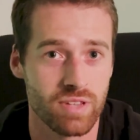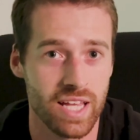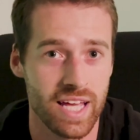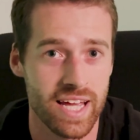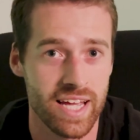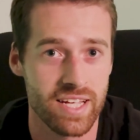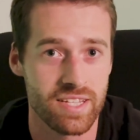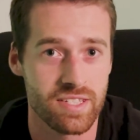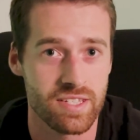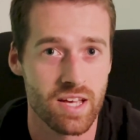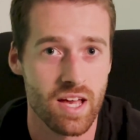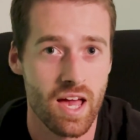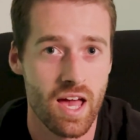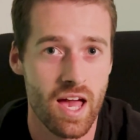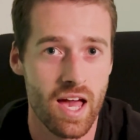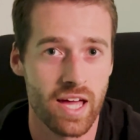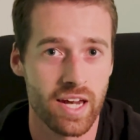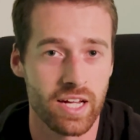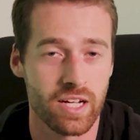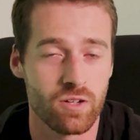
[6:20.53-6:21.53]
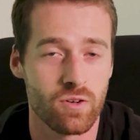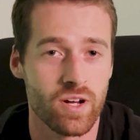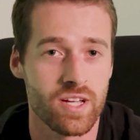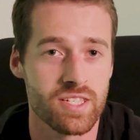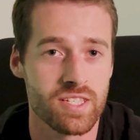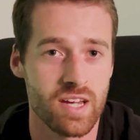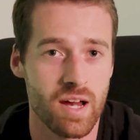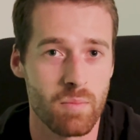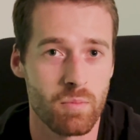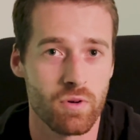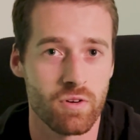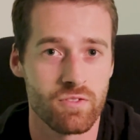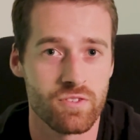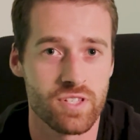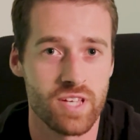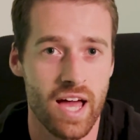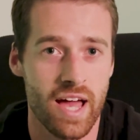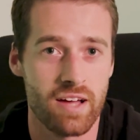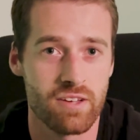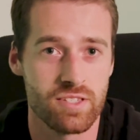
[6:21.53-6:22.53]
leads and increase the number of
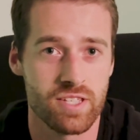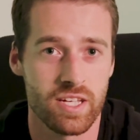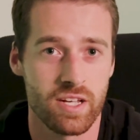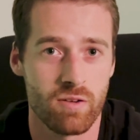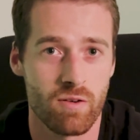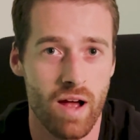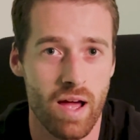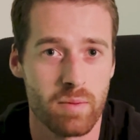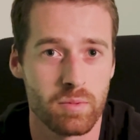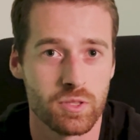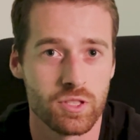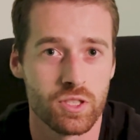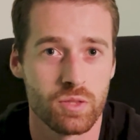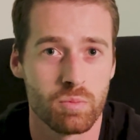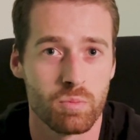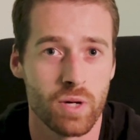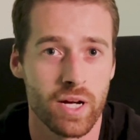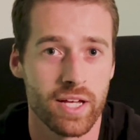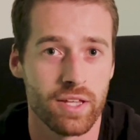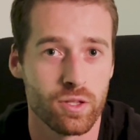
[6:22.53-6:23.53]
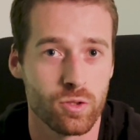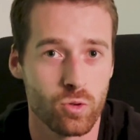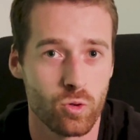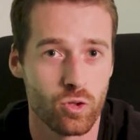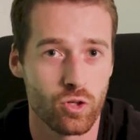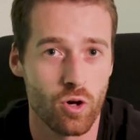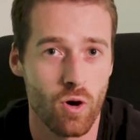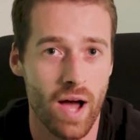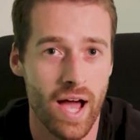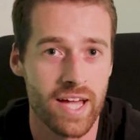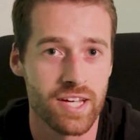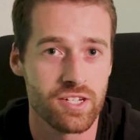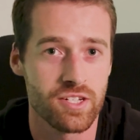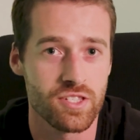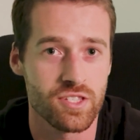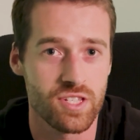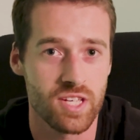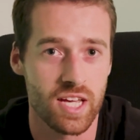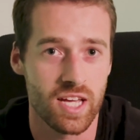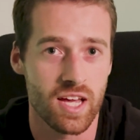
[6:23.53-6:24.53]
sales that you're able to bring through your
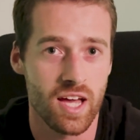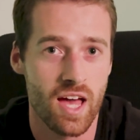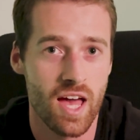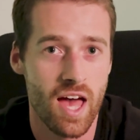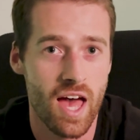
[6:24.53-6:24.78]
agency.